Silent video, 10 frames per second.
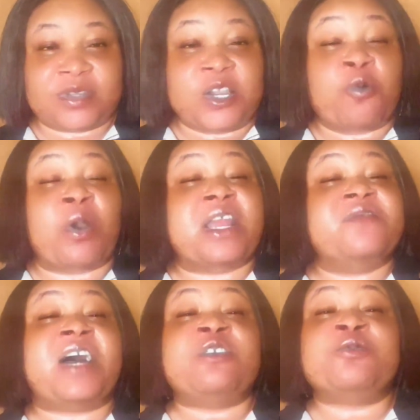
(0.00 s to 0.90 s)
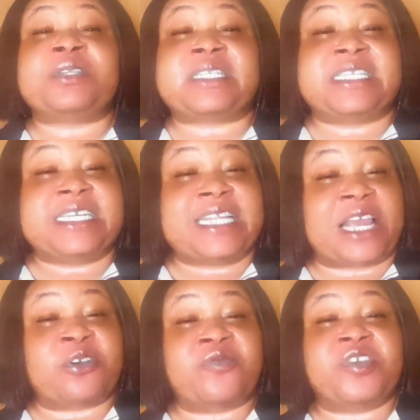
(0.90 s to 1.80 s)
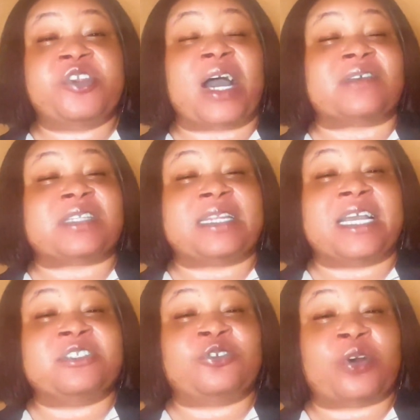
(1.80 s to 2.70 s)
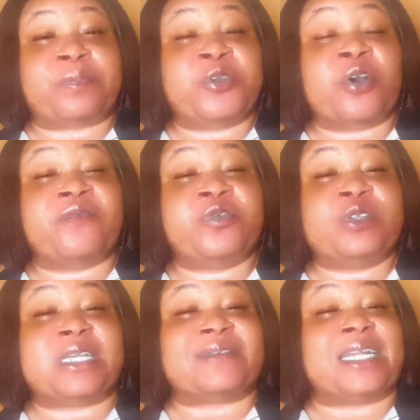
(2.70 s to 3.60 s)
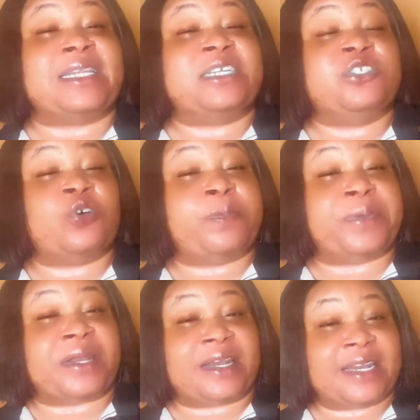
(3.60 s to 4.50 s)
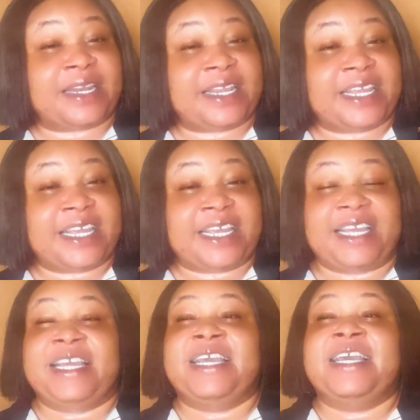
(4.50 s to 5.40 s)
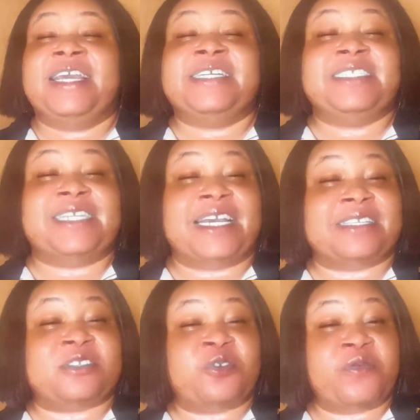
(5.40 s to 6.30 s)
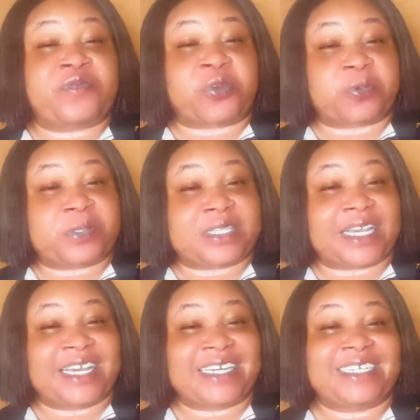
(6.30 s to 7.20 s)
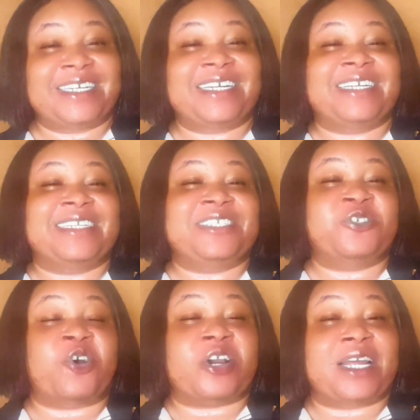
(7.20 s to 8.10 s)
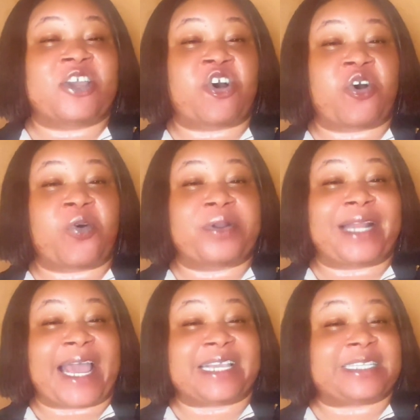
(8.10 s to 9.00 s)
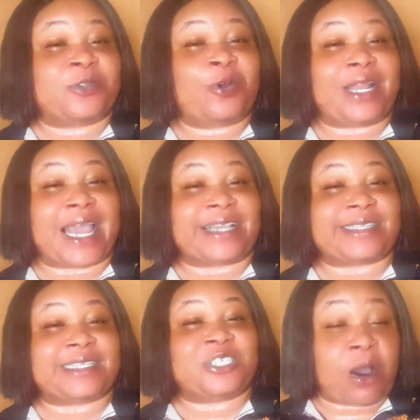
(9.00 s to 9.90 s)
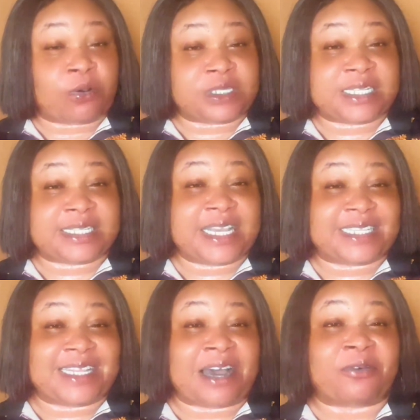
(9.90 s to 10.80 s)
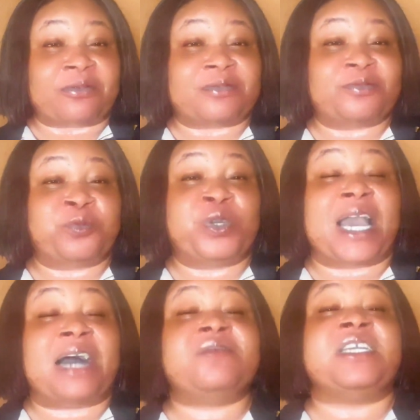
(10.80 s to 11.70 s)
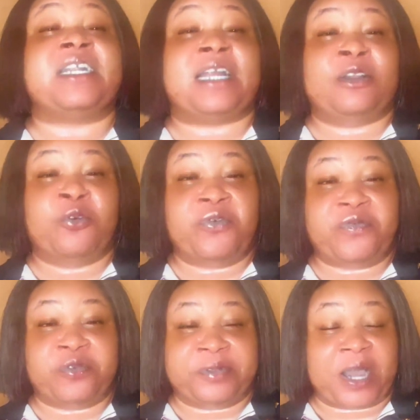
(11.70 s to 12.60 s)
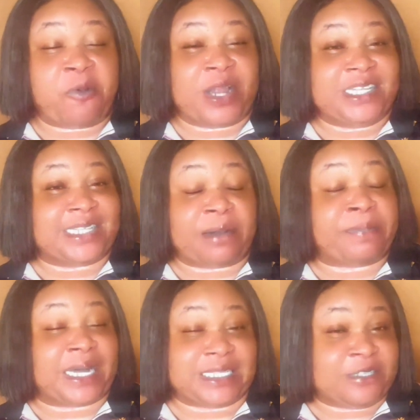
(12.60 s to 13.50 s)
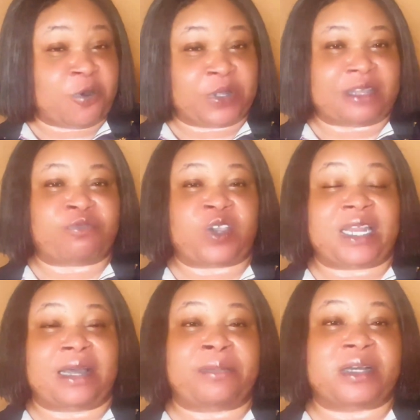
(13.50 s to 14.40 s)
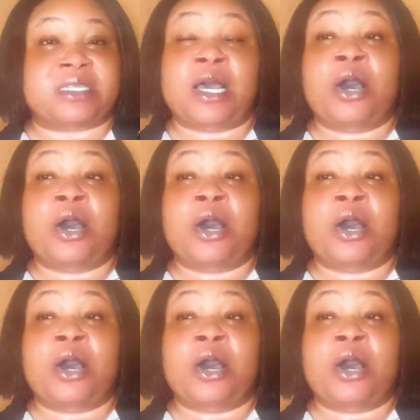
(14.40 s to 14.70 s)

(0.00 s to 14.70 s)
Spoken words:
Whenever you see that your video have started dropping, your views have started dropping, there is no views, your likes, no likes. Now these days, now we have general low view. That one is apart. It's not what I'm talking about.